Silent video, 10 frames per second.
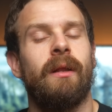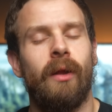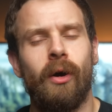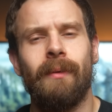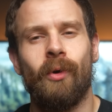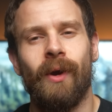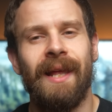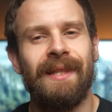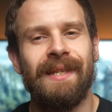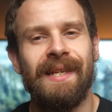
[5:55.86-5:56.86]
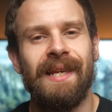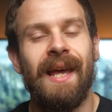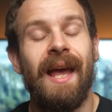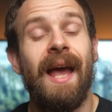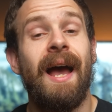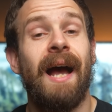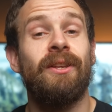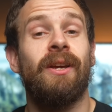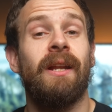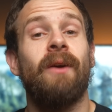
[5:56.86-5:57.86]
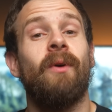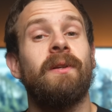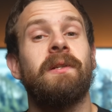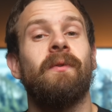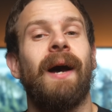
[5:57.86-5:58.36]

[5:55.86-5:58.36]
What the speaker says: Lawnmower entity, and you can now also